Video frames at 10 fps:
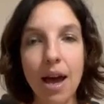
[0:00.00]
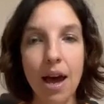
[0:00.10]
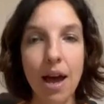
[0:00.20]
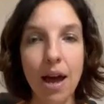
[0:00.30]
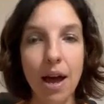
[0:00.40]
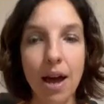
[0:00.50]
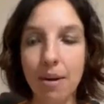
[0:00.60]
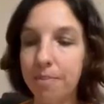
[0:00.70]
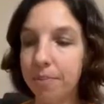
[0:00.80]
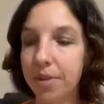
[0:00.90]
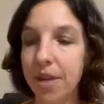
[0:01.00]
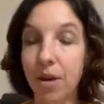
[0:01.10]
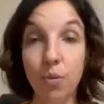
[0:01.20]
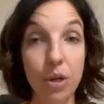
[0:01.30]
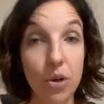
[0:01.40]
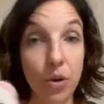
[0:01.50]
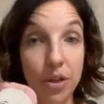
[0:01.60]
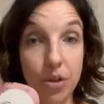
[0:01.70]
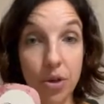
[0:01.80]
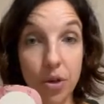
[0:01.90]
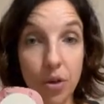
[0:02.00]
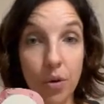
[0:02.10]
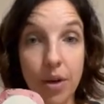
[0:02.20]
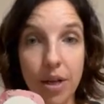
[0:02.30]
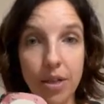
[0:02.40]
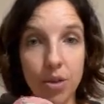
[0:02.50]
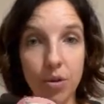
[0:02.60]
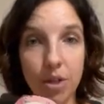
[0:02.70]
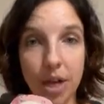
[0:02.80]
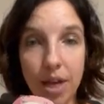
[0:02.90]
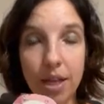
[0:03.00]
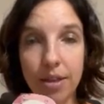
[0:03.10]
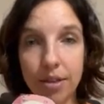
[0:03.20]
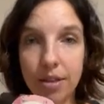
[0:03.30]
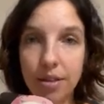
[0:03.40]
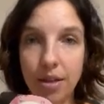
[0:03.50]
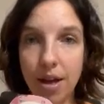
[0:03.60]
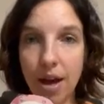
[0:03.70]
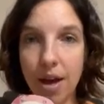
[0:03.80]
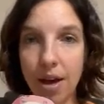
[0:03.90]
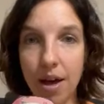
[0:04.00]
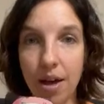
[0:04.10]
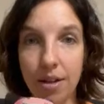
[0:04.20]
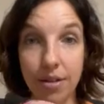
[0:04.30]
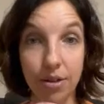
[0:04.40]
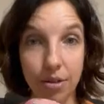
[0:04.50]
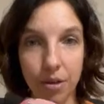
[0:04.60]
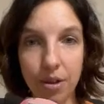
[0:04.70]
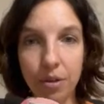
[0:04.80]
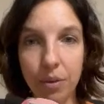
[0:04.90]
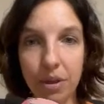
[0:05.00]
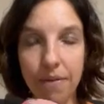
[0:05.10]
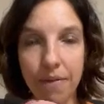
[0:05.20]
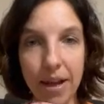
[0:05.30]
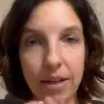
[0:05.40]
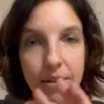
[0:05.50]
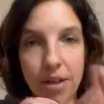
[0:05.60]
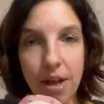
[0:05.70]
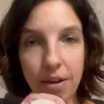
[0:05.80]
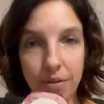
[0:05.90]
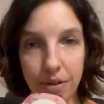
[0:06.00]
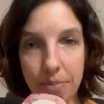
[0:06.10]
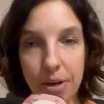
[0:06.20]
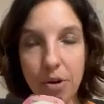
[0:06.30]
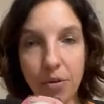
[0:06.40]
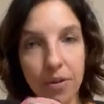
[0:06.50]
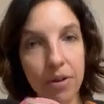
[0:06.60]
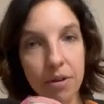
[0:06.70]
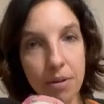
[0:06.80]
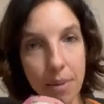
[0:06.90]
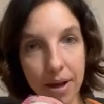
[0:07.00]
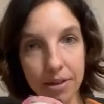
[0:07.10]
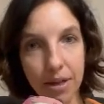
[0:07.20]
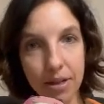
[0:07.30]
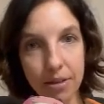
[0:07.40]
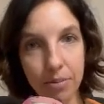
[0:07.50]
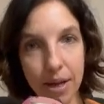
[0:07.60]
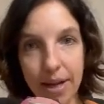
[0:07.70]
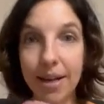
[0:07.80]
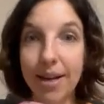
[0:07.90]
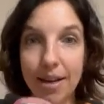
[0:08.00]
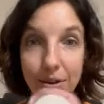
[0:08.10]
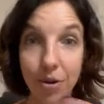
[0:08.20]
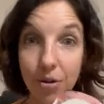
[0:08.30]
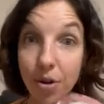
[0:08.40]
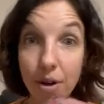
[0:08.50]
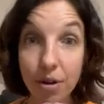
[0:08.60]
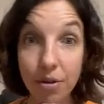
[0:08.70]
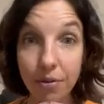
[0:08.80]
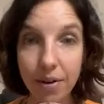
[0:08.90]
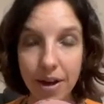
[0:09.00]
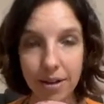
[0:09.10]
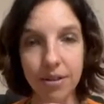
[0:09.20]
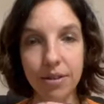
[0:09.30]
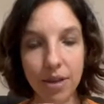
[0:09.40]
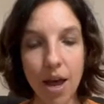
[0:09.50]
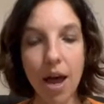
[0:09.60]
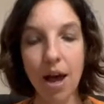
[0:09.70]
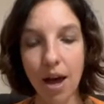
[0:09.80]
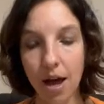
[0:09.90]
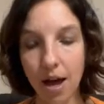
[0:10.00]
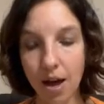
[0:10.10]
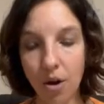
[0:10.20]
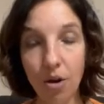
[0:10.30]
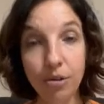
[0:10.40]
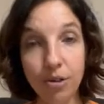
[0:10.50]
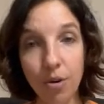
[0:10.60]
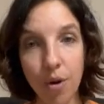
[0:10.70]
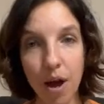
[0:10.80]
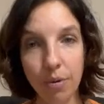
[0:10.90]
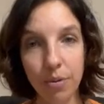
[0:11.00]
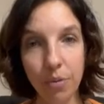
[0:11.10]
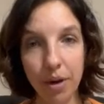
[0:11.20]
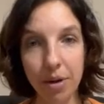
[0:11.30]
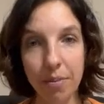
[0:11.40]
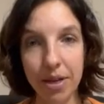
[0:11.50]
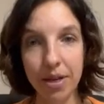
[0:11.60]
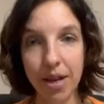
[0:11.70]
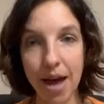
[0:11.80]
then what you can do is you take this, the circle with the face, flip it over, the back side is blank, and you can draw your own face. Also, I would recommend